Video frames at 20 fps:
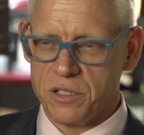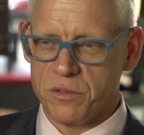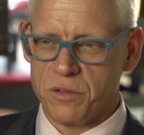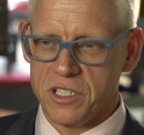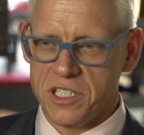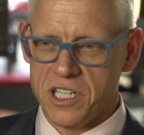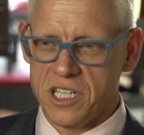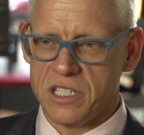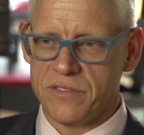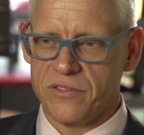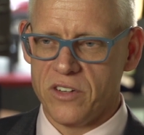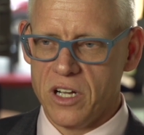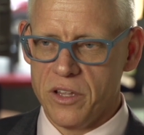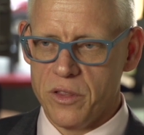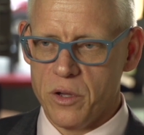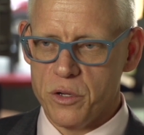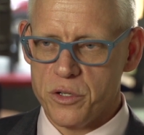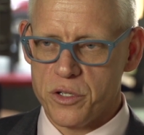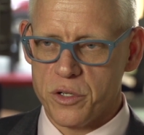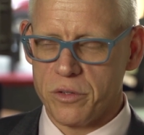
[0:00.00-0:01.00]
to identify
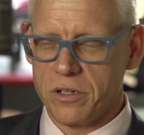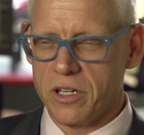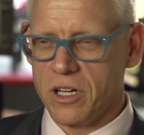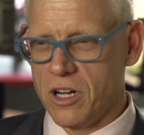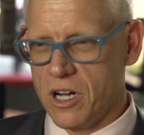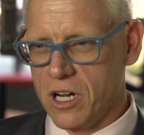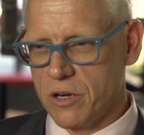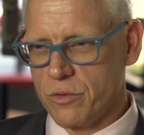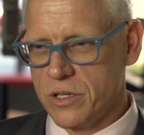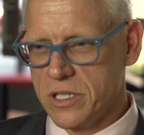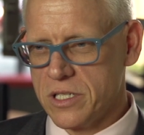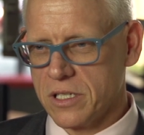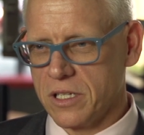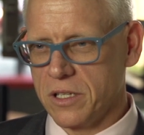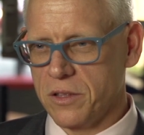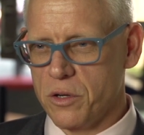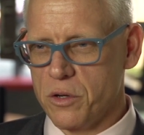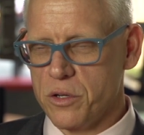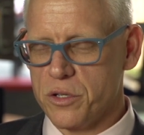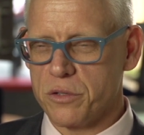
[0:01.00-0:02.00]
those who are at high risk
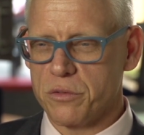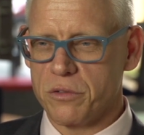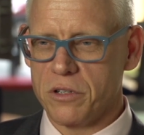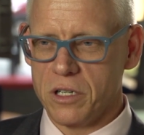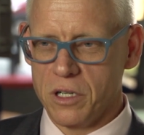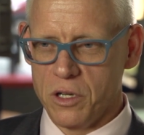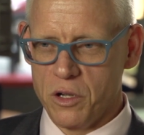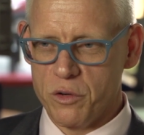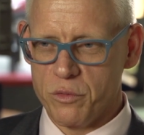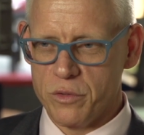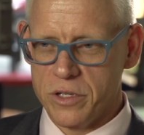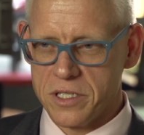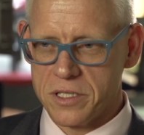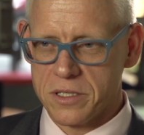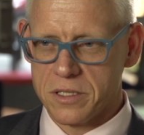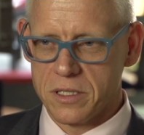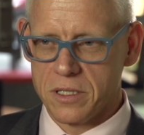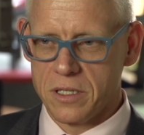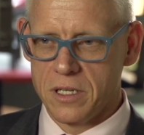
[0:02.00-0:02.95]
and those who are at low risk.